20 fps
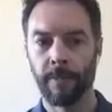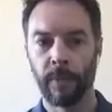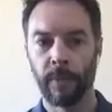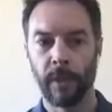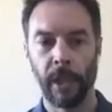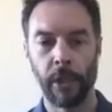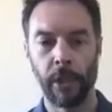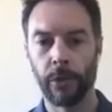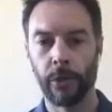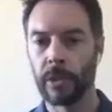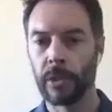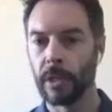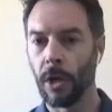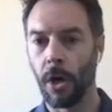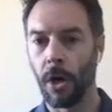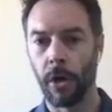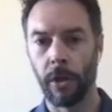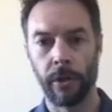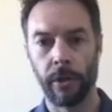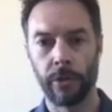losing
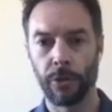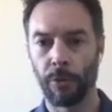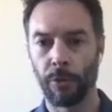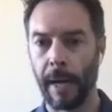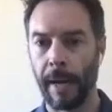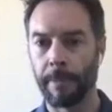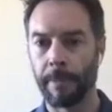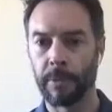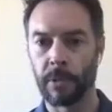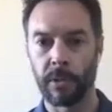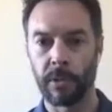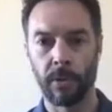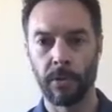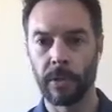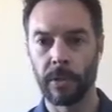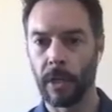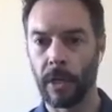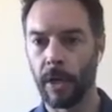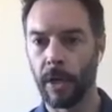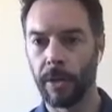all those reps,
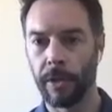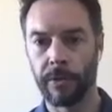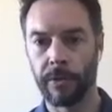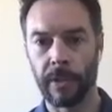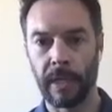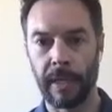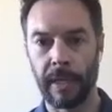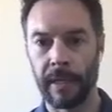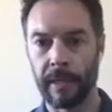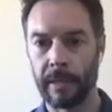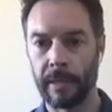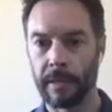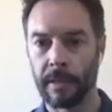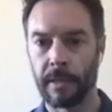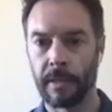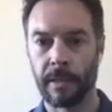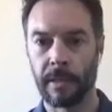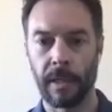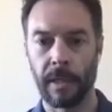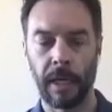losing all those
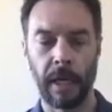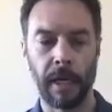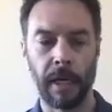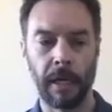innings,